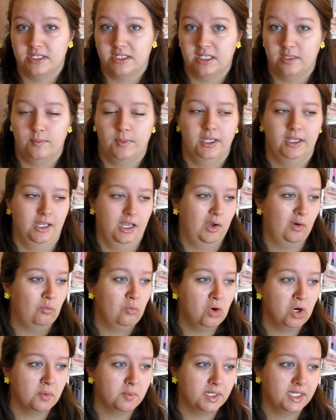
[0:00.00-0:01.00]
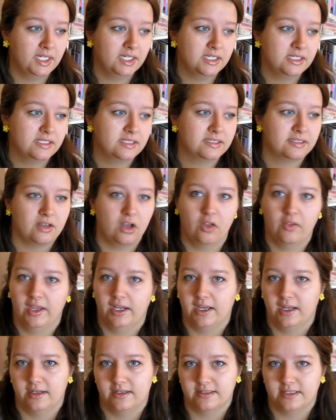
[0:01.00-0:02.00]
sleeping, how warm it is, all that
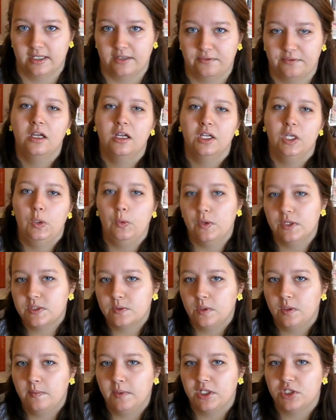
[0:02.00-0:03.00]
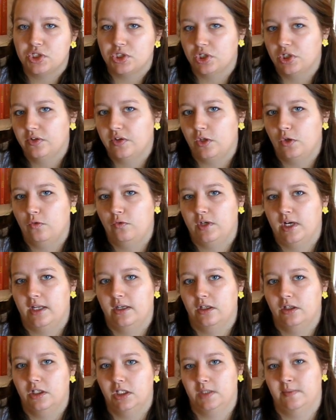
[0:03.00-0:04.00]
kind of stuff. You also want to make sure that you've
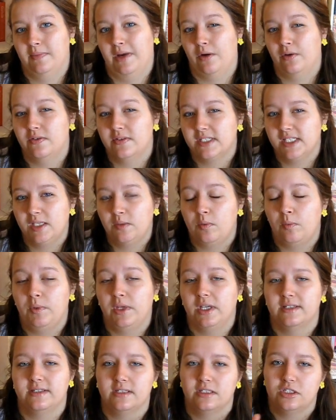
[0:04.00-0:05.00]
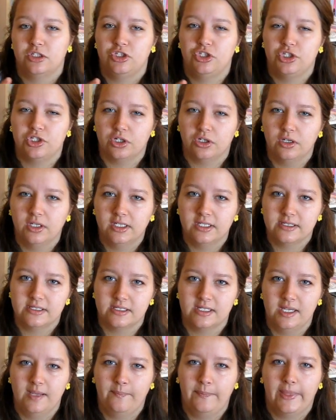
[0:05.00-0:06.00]
gotten a good amount of sleep because it's during
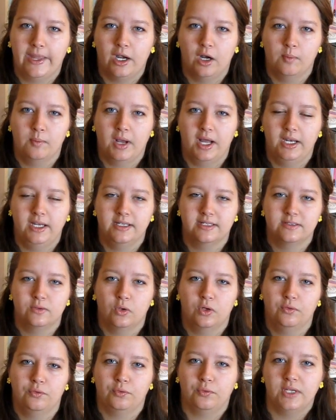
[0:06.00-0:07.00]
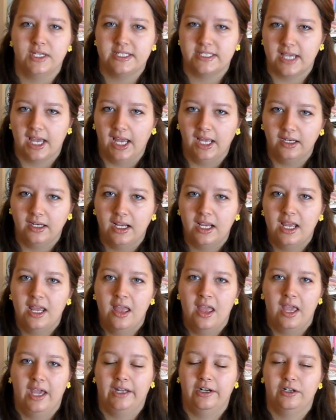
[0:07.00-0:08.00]
sleep that our bodies sort of reset
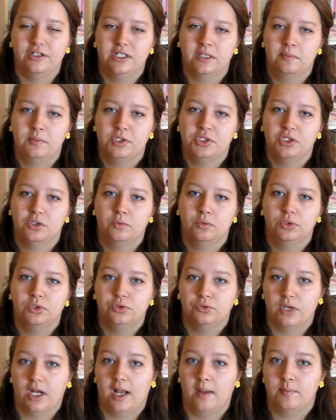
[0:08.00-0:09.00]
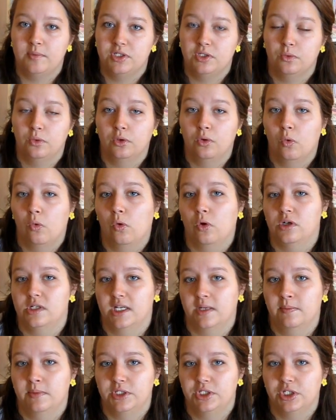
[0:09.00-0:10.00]
and our temperature will drop to a core
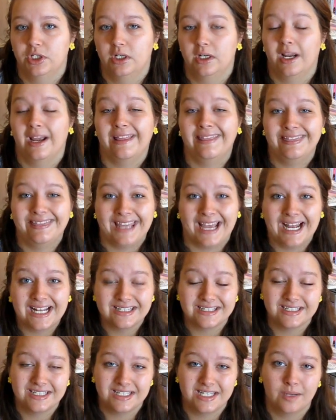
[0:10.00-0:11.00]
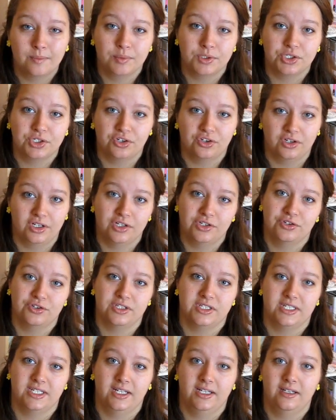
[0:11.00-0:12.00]
temperature and that's the temperature you're
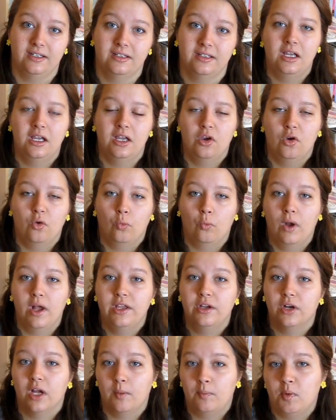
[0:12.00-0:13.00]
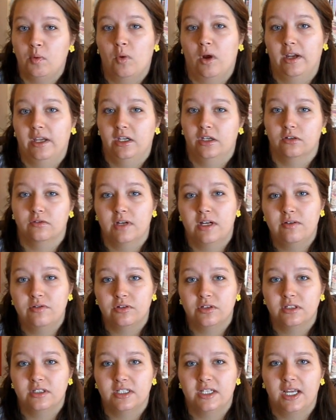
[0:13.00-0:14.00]
interested in while you're up and walking around
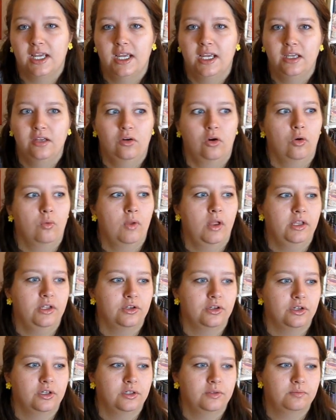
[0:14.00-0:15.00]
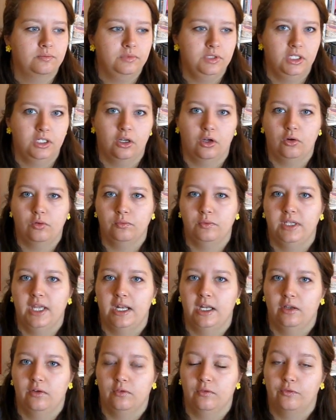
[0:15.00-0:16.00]
during the day or while you're, you know,
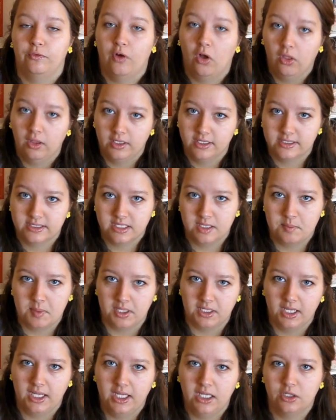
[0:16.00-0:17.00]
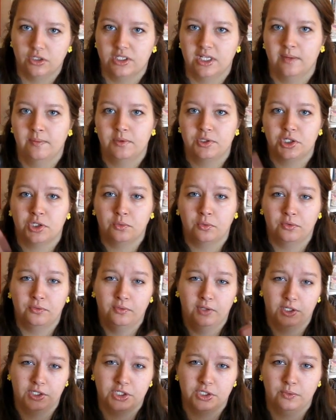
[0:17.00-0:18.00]
getting falling asleep at night, your temperature will
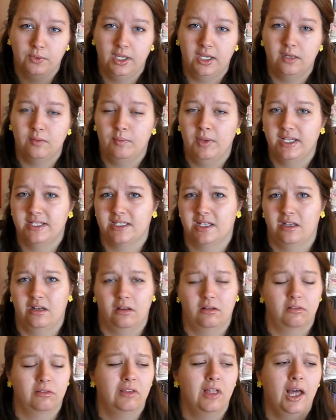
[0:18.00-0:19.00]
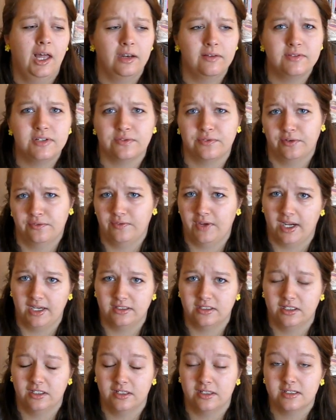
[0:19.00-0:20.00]
fluctuate based on a lot of different
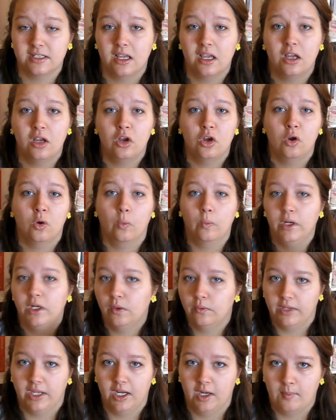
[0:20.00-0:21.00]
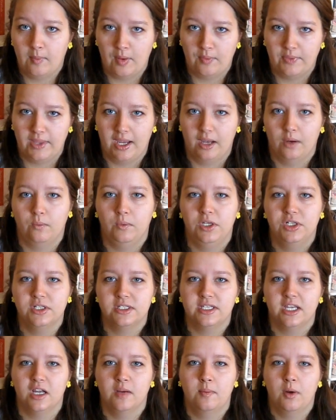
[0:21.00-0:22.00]
factors. We don't care about that. We just
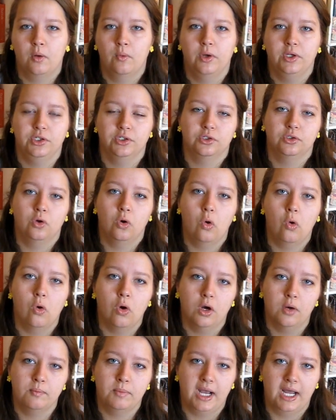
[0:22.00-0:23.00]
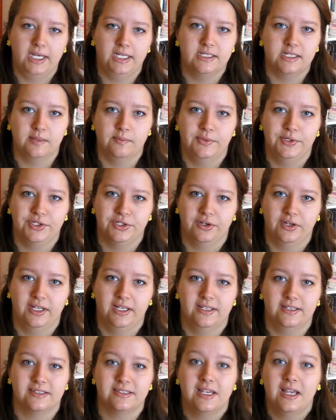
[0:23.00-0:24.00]
care about what your core body temperature
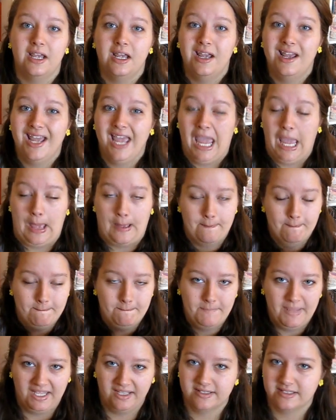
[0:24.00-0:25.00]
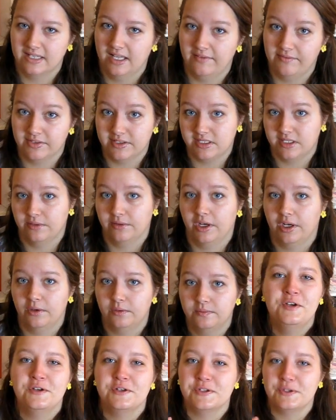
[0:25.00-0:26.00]
is at base level zero.
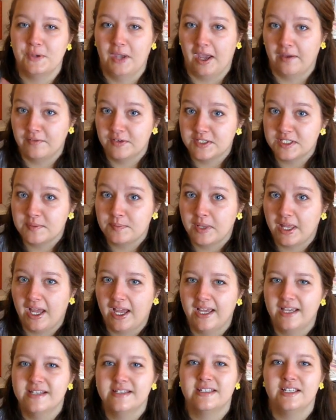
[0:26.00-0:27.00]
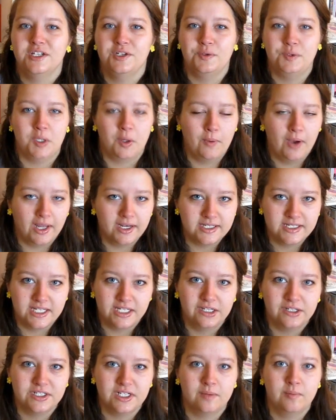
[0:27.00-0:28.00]
So you have your supplies, you know how to take
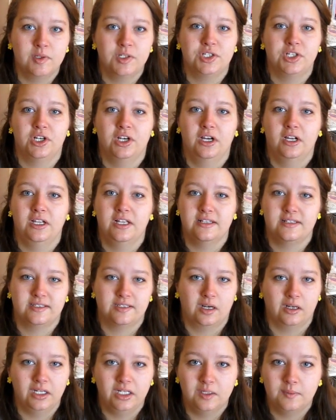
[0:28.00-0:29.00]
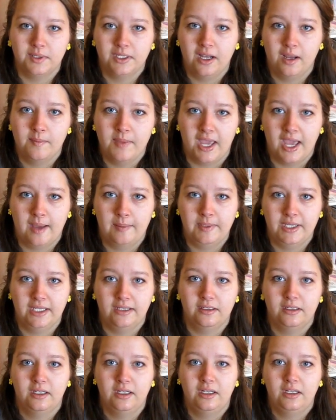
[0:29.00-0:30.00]
your temperature, it's starting to become
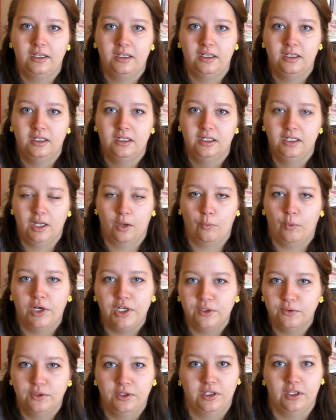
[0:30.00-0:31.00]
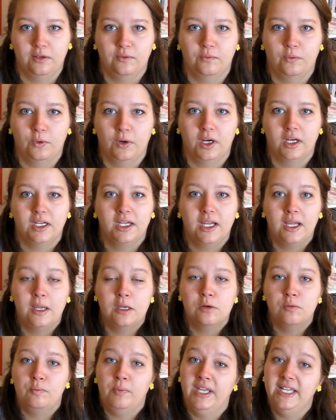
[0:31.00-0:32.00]
habit. Now what are you looking for?
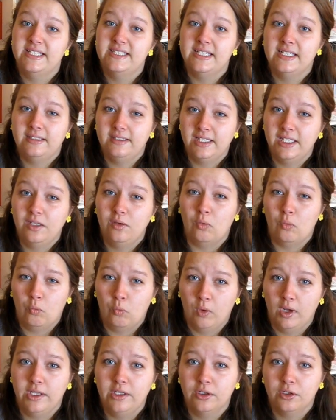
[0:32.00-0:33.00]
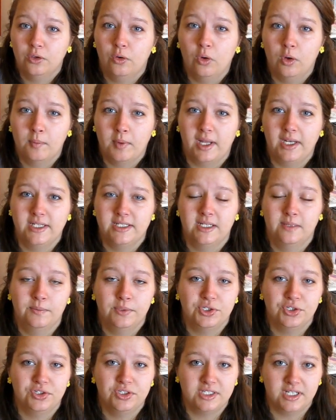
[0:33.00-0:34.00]
Basically, what your core body
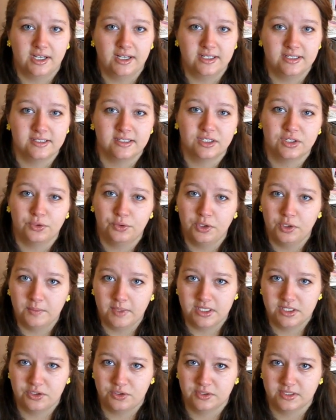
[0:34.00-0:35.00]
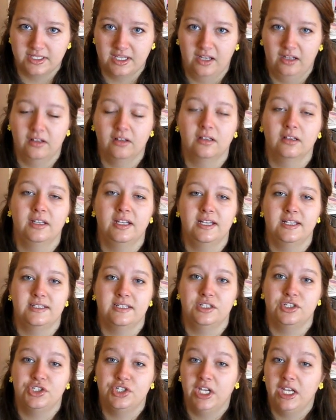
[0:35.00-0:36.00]
temperature does through your menstrual cycle is
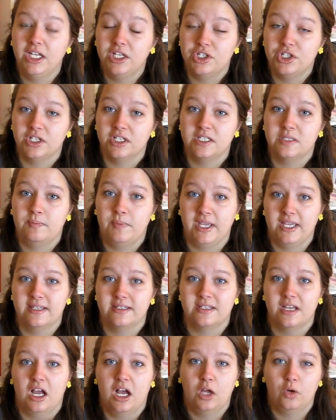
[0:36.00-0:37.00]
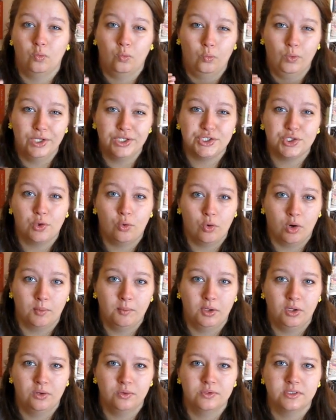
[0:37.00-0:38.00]
it changes based on which
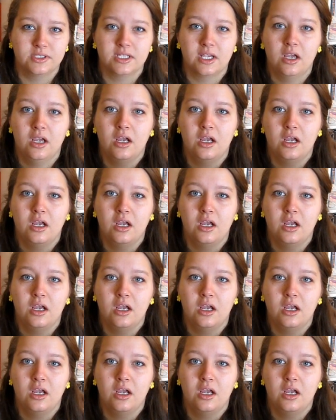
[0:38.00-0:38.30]
hormones